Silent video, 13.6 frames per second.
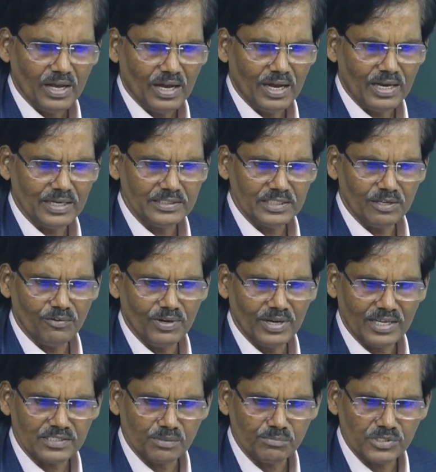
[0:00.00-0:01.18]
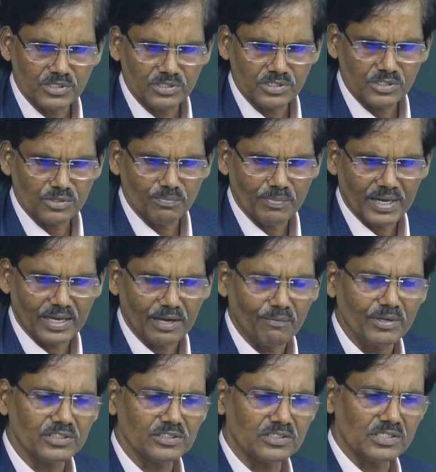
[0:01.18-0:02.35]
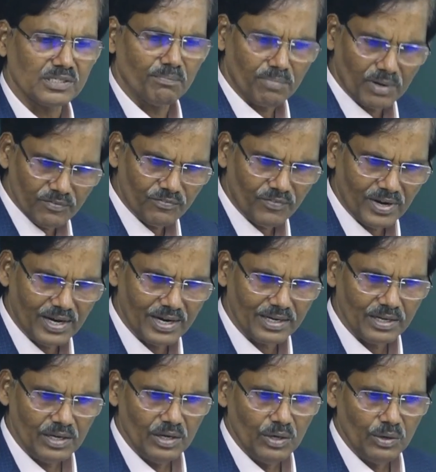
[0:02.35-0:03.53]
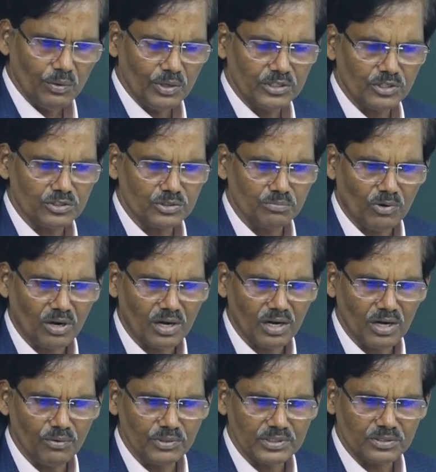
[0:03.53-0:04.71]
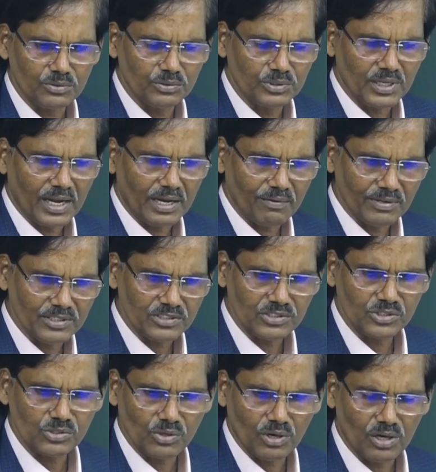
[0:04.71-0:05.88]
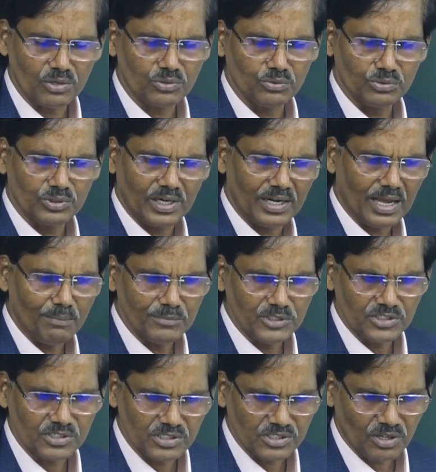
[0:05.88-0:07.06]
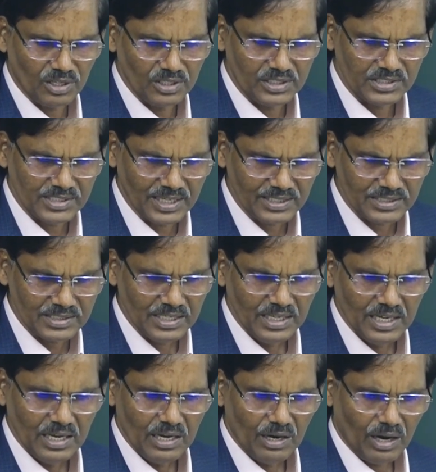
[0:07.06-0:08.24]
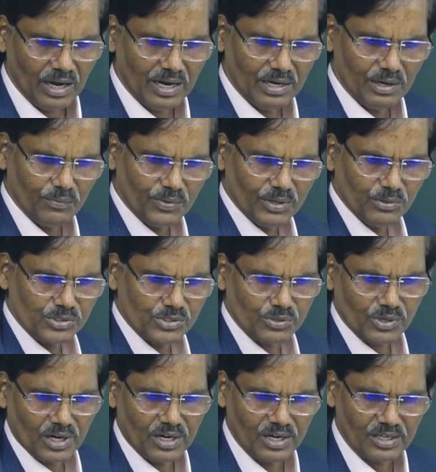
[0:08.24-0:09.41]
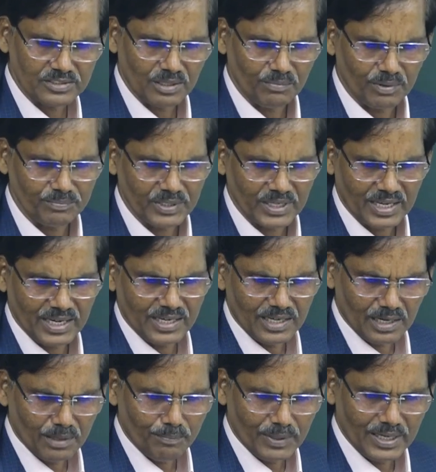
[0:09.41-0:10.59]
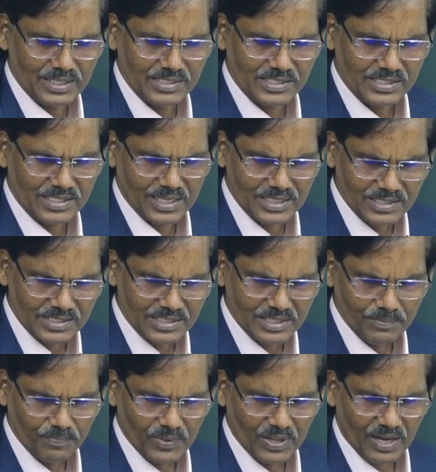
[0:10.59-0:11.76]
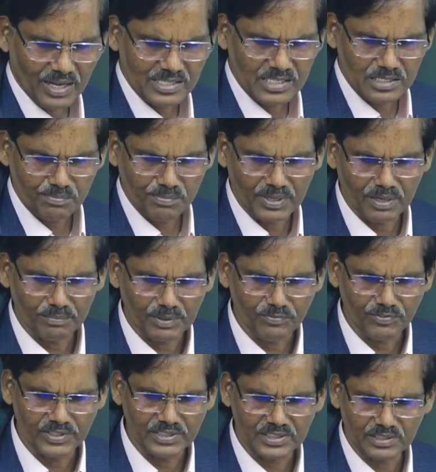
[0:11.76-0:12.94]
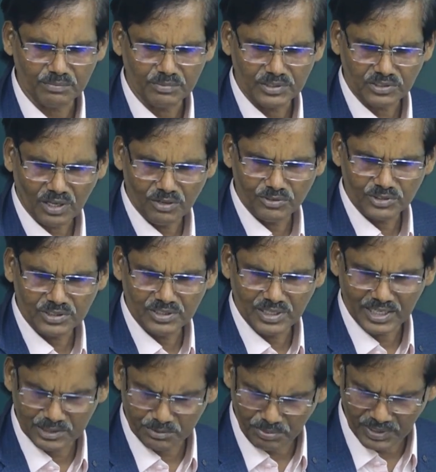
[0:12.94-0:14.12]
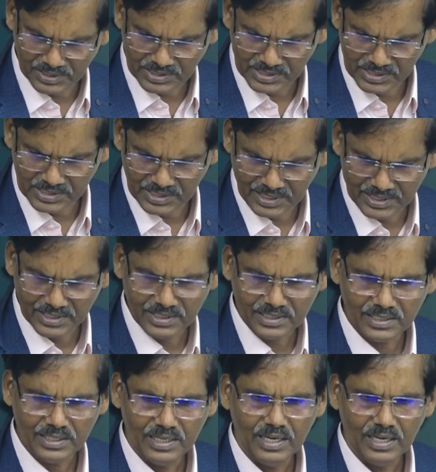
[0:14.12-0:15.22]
and genuine assumptions to make equations simplified, whether to model with 2-3 equations to or 2-3 dimensions, all these things. And we used to conduct some of the grid independence test, assessment of the physics of the solution, experience is needed.